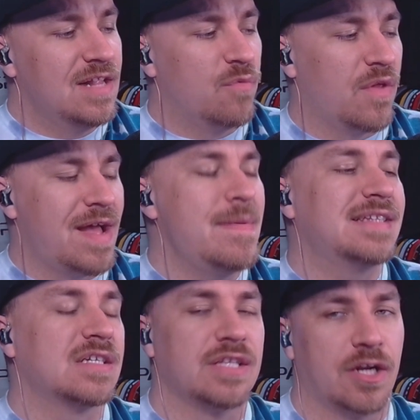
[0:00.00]
Well, that
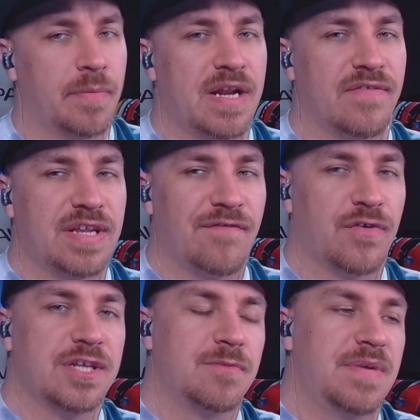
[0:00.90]
makes a little bit of a
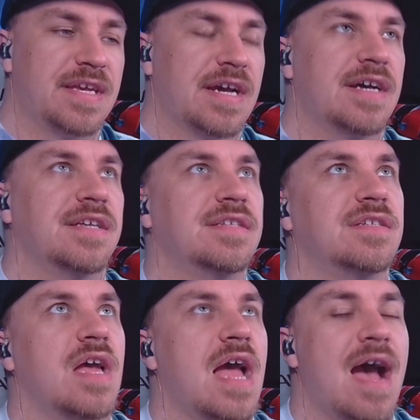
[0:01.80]
difference because
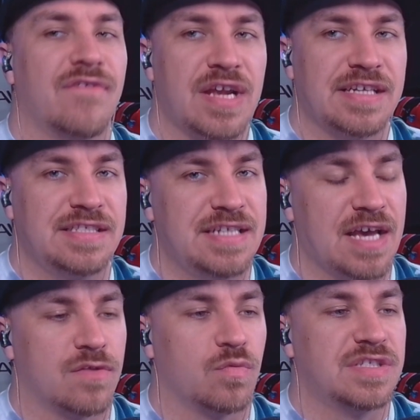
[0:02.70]
Have a Nice
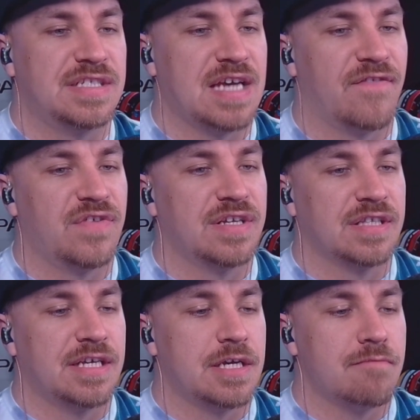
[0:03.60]
Death was
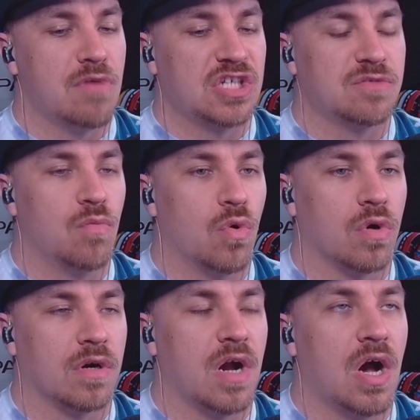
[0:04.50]
definitely much
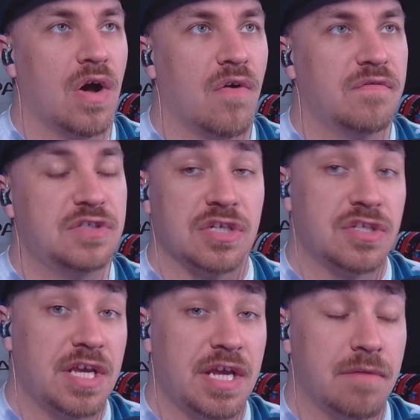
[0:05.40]
more of
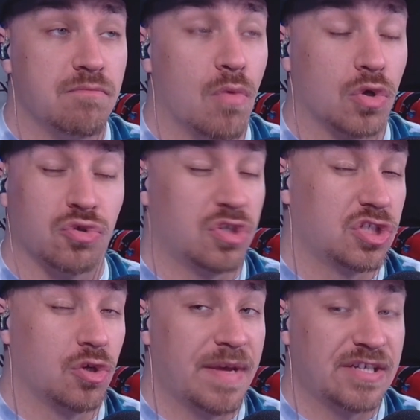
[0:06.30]
just a more
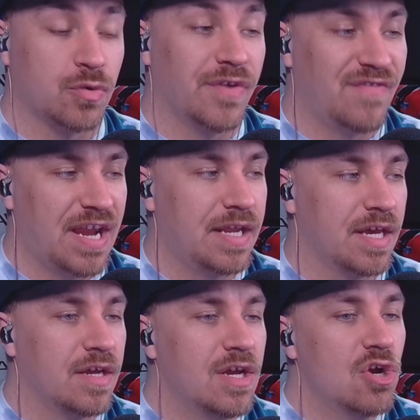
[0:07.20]
traditional
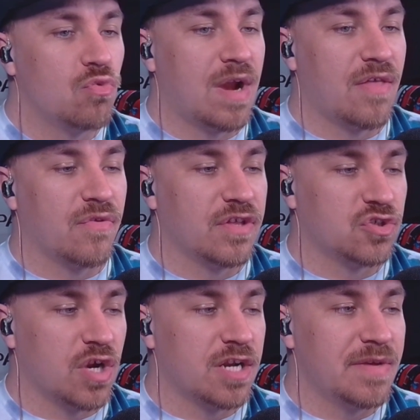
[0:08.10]
Metroidvania rather than
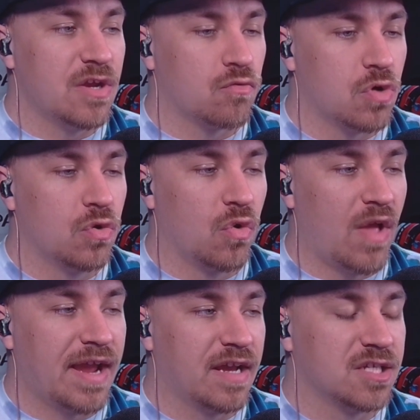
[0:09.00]
trying to be a
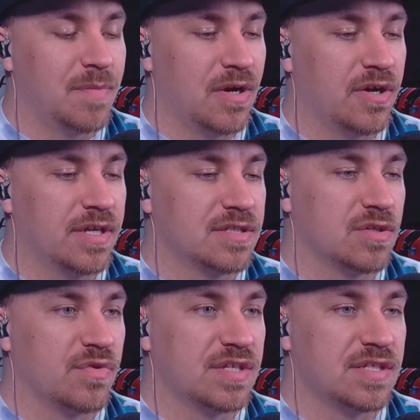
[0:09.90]
roguelike experience.
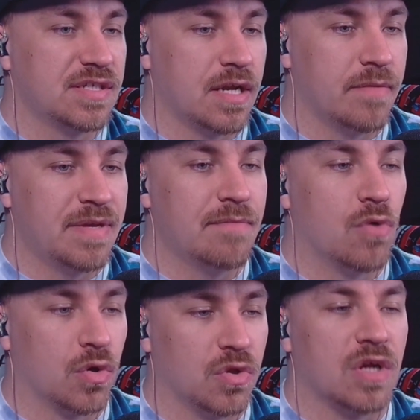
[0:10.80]
So this is going to be
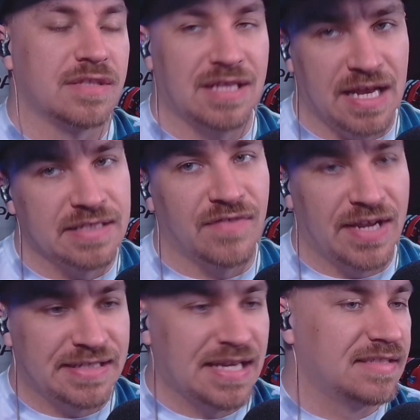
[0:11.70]
more along the lines of
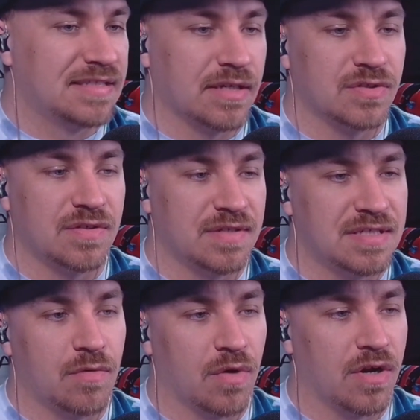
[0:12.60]
like Dead Cells. You can
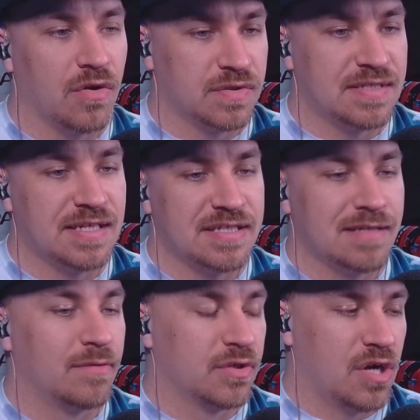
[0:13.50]
see where it also says
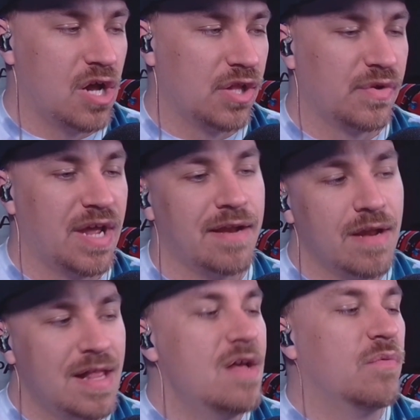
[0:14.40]
similar to Hollow Knight,
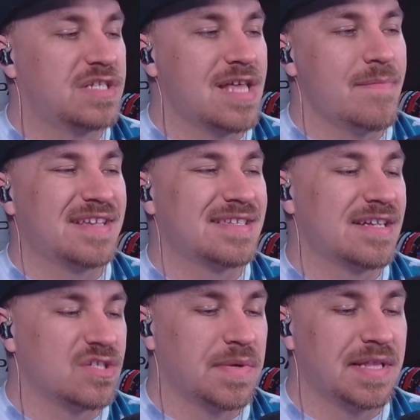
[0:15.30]
which that makes
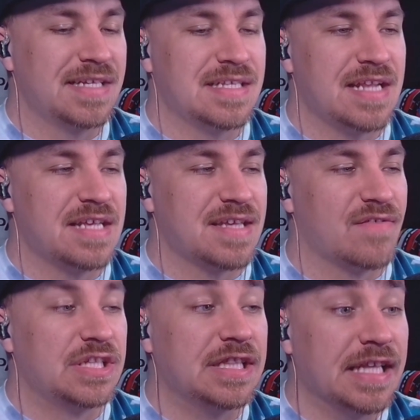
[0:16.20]
sense. So at least it does have
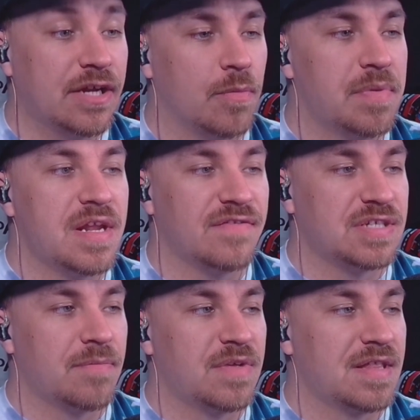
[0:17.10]
a little of
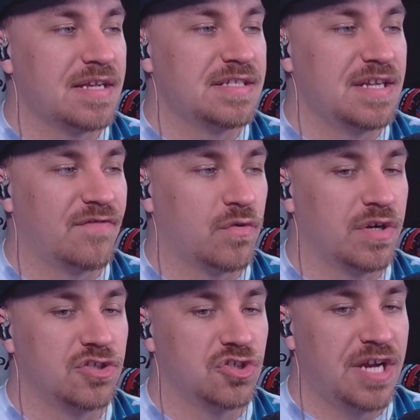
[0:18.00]
something that is
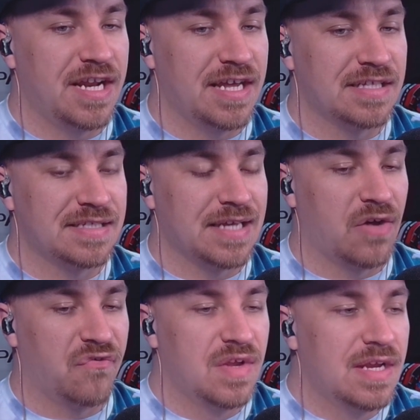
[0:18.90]
differentiating
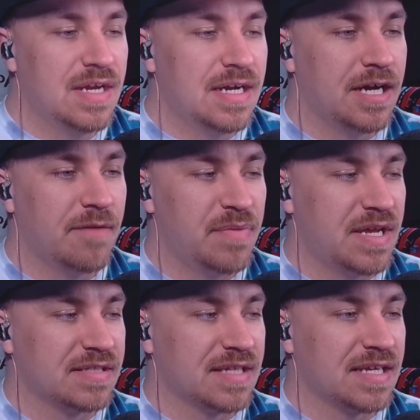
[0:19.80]
itself. Uh,
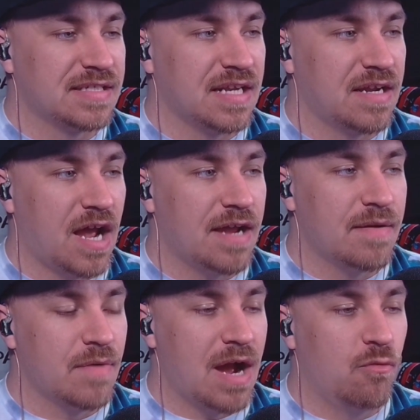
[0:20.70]
because, like I said, I,
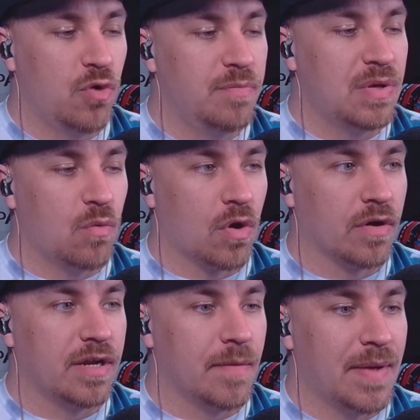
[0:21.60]
I, I would be
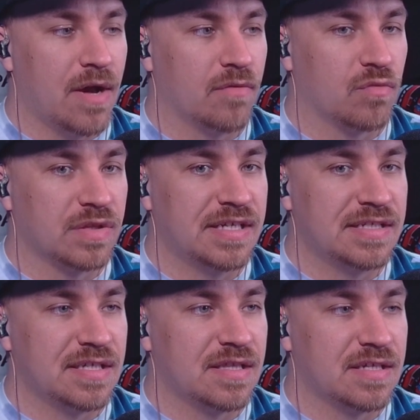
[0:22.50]
worried about
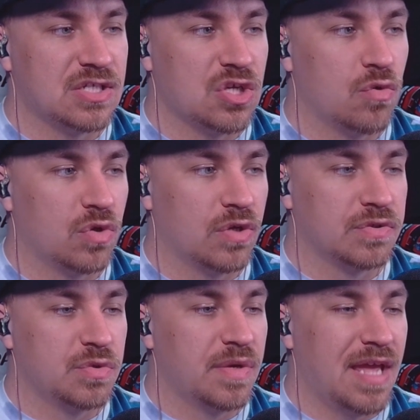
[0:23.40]
releasing this so close
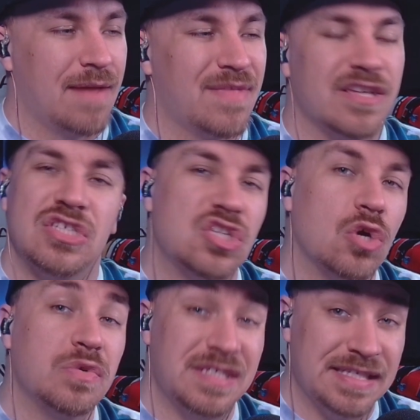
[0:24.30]
to a game that is
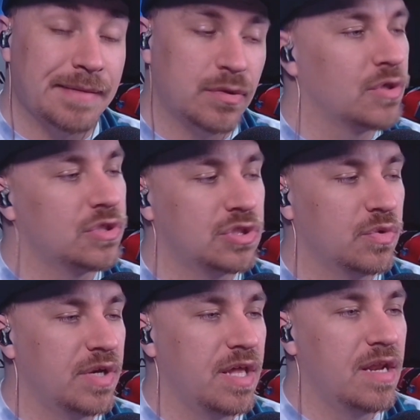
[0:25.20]
so similar
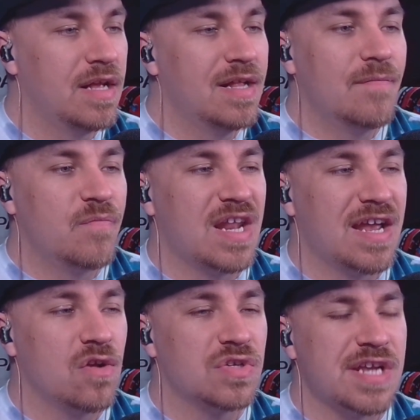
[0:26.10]
to it. And
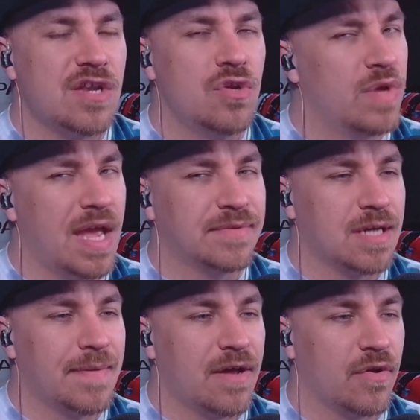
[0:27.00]
I understand new games
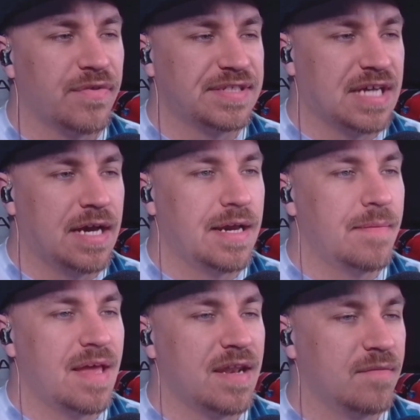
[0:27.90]
come out all the
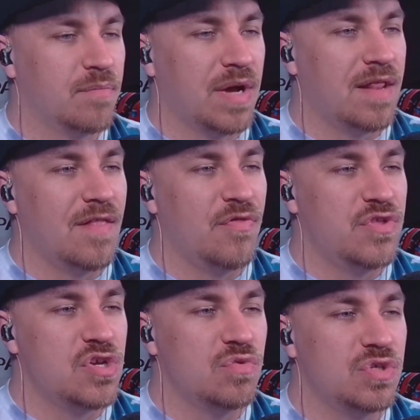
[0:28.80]
time, and but
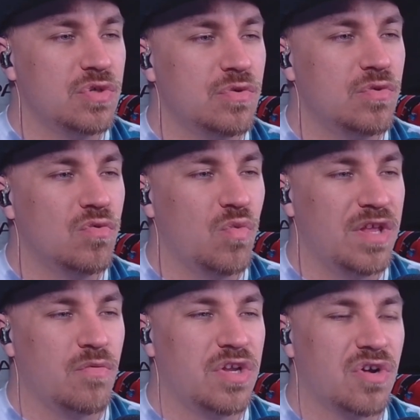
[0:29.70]
you do when,
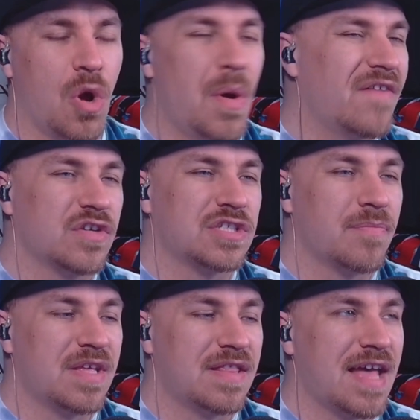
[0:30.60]
when you're going for
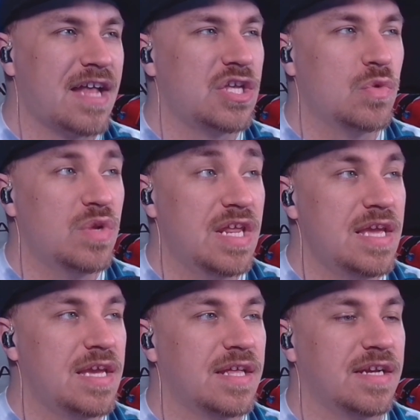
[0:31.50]
something that
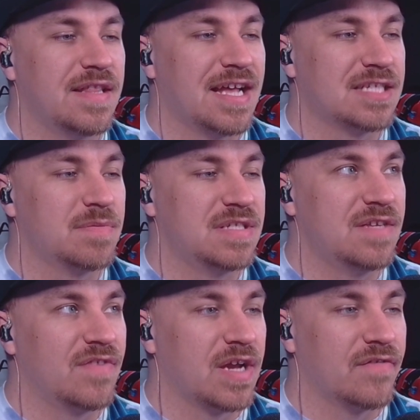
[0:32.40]
unique and in that
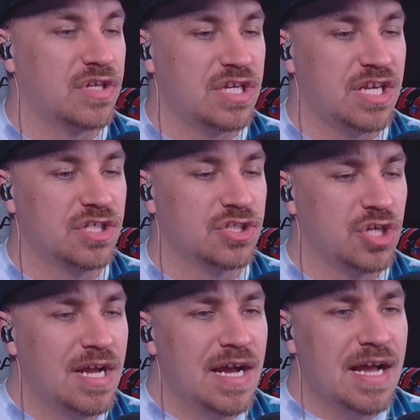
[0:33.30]
specific of a niche,
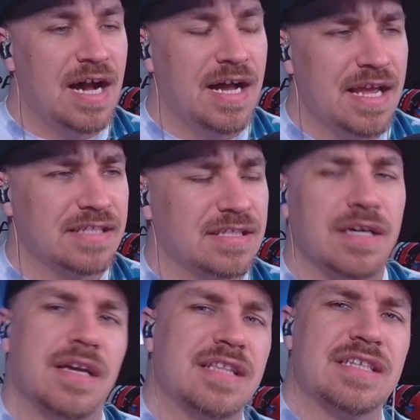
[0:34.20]
uh, it's
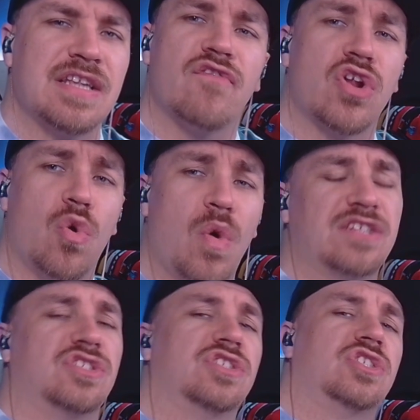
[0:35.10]
a it's a different
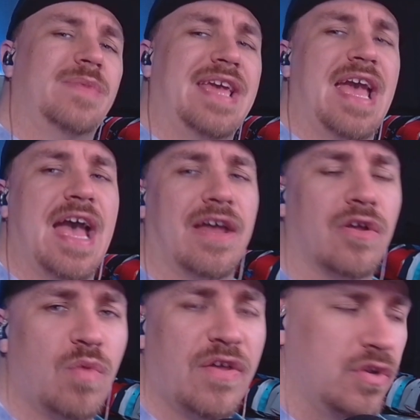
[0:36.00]
question to be had
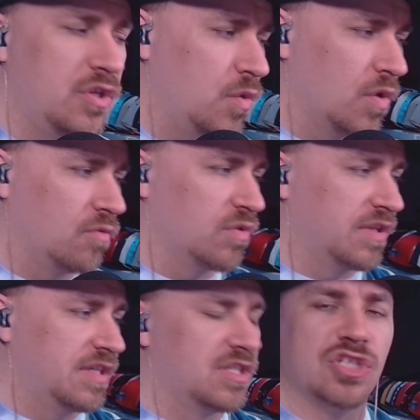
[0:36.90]
on whether you are
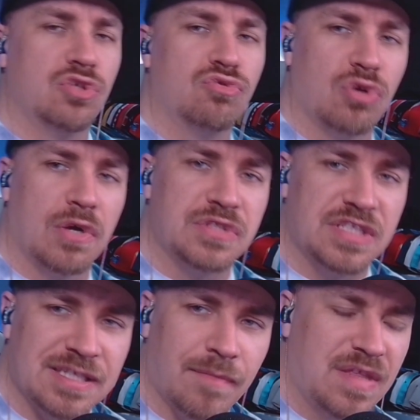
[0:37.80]
releasing too close to
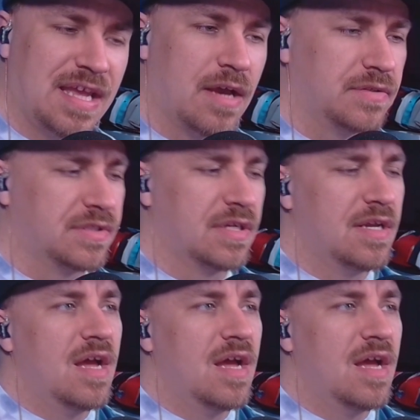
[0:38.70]
something else.